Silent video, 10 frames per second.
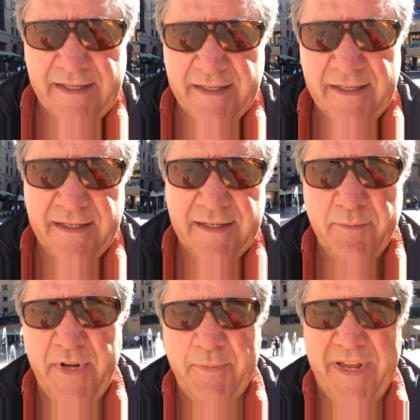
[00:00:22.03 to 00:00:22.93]
Uh,
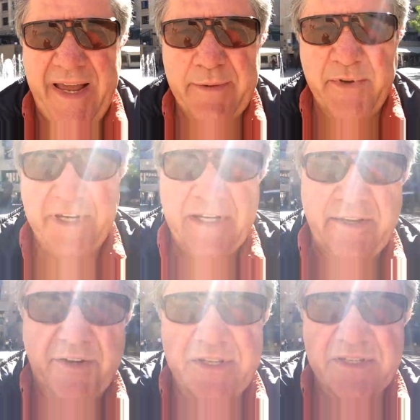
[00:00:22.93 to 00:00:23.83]
but behind me, you
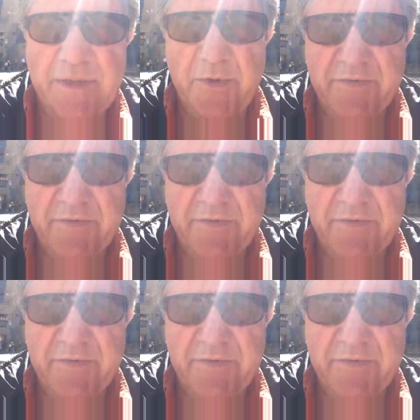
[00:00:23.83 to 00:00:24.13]
can see a